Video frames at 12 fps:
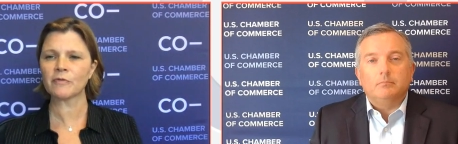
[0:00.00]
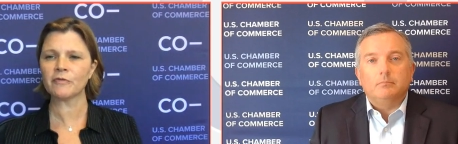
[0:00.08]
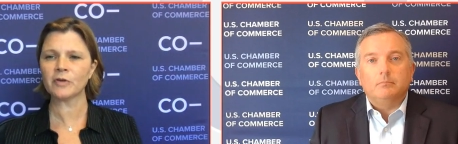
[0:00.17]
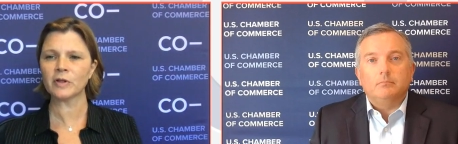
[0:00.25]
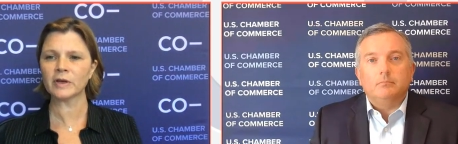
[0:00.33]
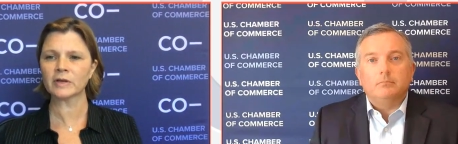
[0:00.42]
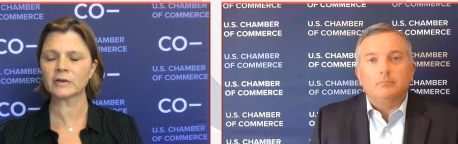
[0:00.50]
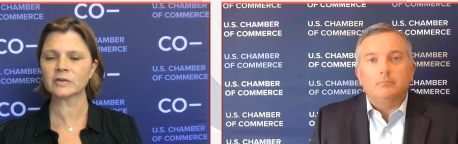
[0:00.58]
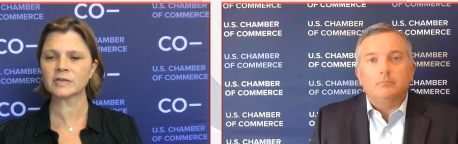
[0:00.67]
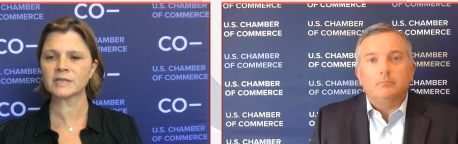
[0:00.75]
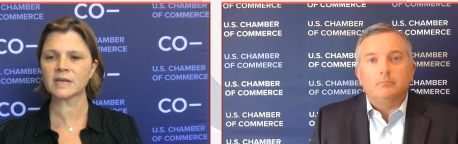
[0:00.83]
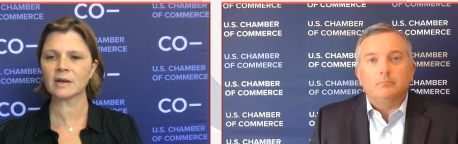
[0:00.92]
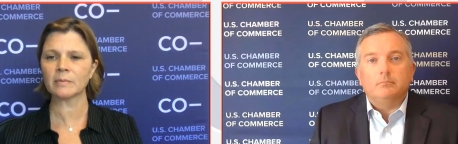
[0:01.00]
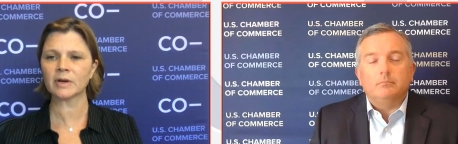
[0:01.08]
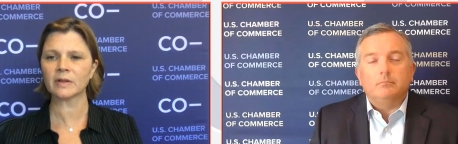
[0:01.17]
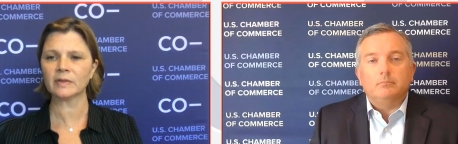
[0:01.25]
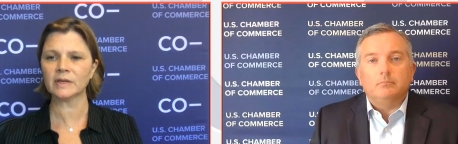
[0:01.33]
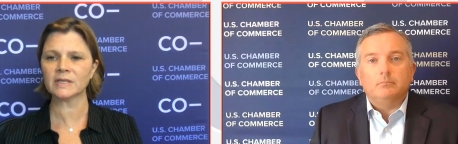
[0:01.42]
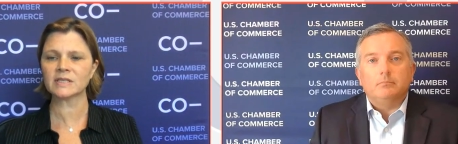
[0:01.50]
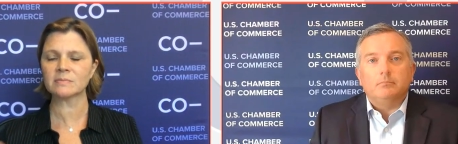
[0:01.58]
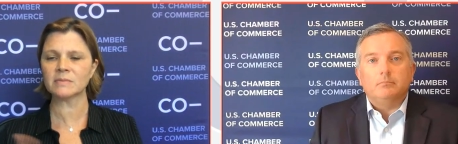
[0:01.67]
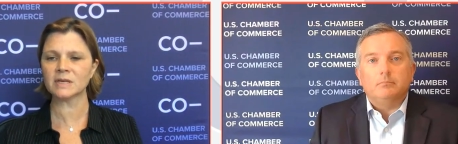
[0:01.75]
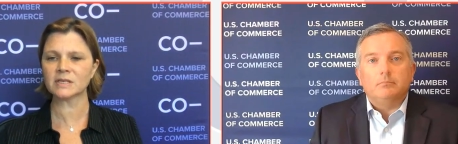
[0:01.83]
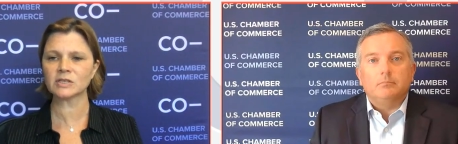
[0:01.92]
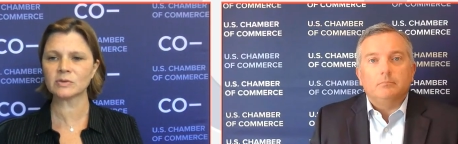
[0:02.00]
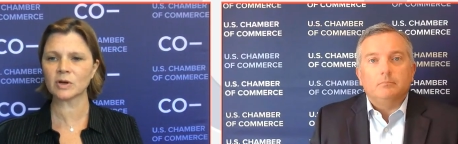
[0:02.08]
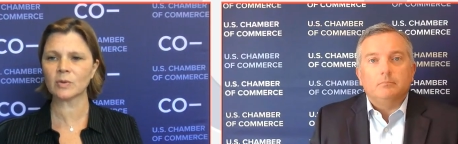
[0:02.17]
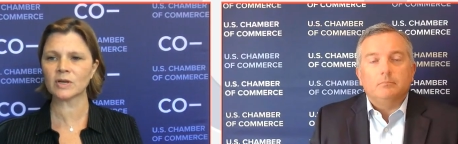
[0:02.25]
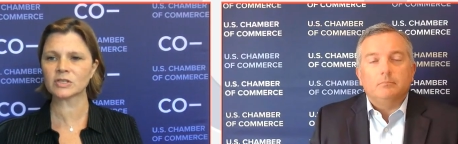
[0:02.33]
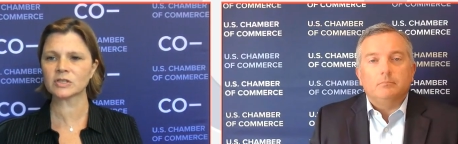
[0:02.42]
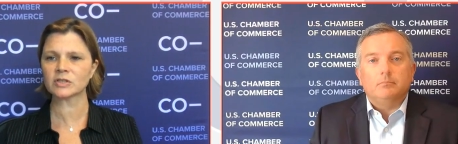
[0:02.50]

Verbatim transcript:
Speaker 1: fully understand, but it leads me to a question.